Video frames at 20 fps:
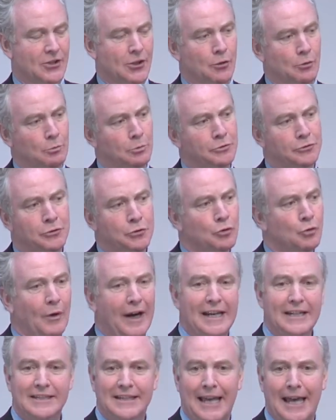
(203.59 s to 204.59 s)
So it will do
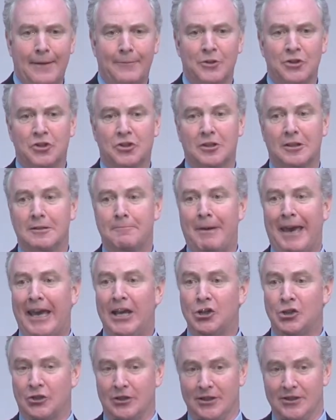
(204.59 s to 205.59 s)
great damage to the
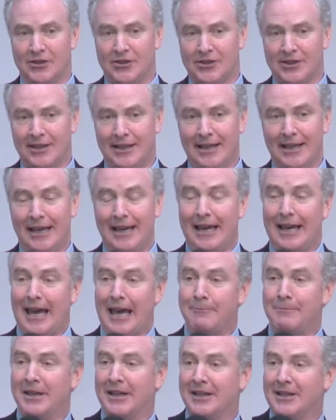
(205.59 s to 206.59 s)

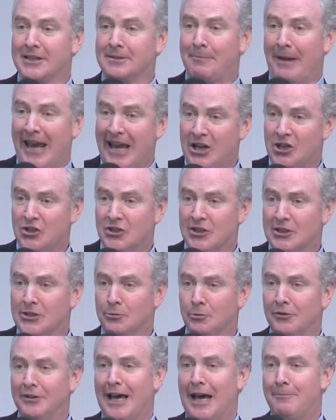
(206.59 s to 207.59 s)
patients, and because
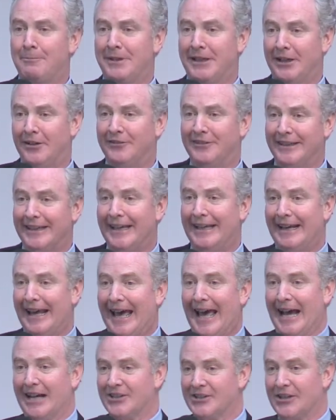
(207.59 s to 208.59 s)
patients will not be able to get
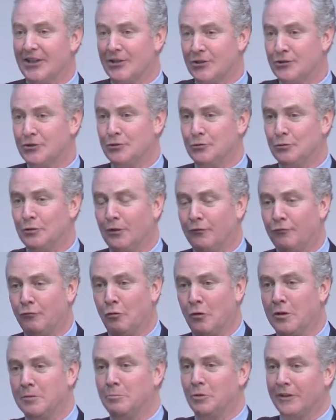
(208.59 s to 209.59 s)
access to
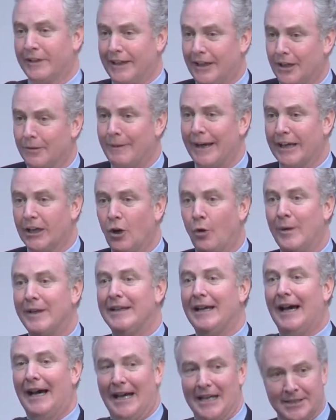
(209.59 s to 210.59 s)
affordable care by
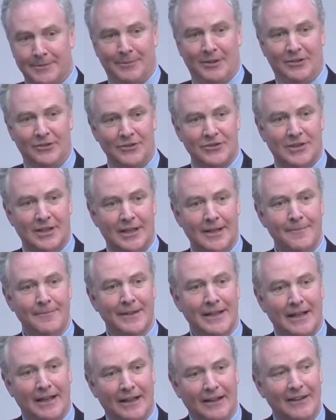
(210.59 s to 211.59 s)
going to
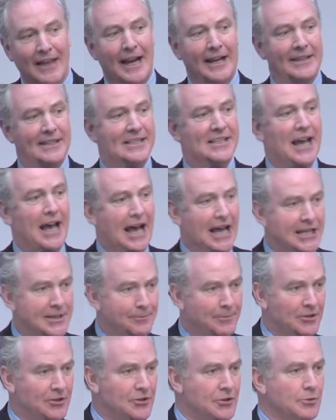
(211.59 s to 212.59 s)
hospitals, a lot of these
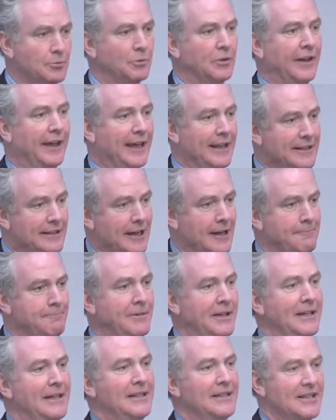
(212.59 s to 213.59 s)
hospitals will end
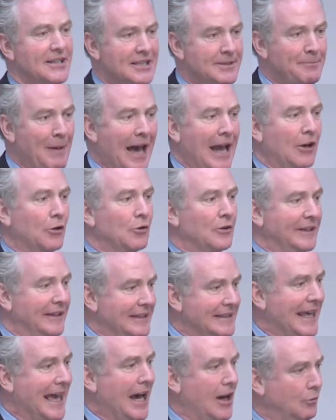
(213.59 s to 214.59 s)
up
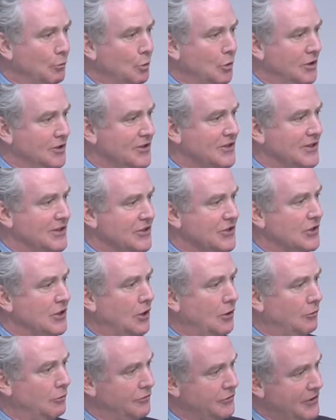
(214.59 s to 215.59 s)
spiraling downwards. And
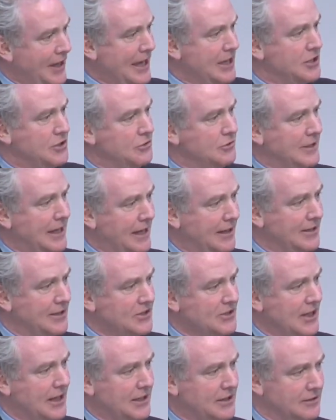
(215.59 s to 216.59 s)
so thank you, County
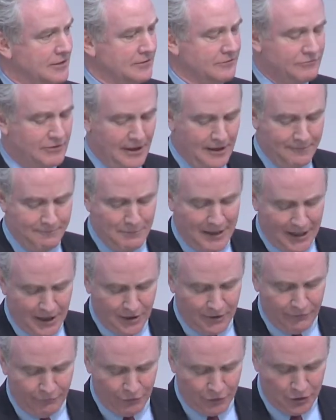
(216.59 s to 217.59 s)
Executive
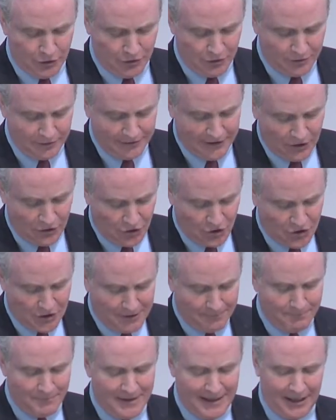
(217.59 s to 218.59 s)
Baker, for your
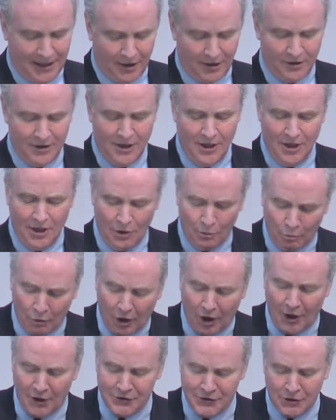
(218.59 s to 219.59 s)
leadership there.
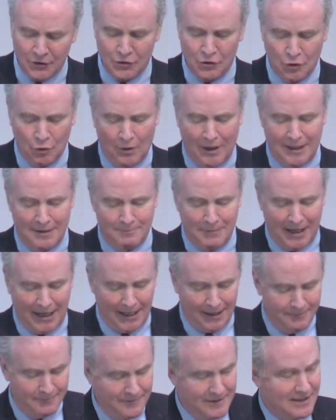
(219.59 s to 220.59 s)
We're also joined
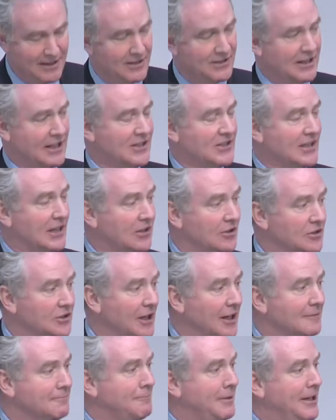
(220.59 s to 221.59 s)
by State Senator
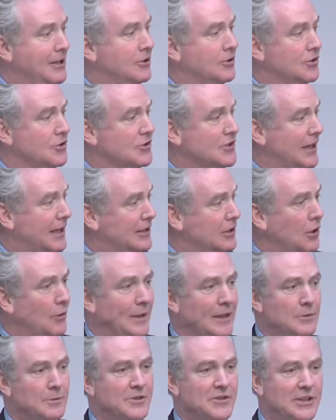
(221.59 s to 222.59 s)
Doug Peters. I
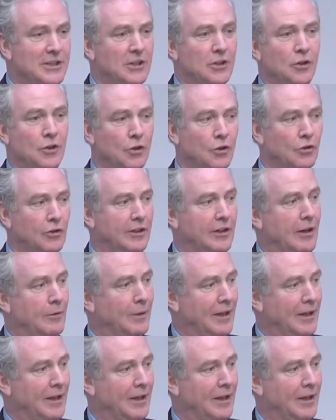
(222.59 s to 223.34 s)
know he was here earlier.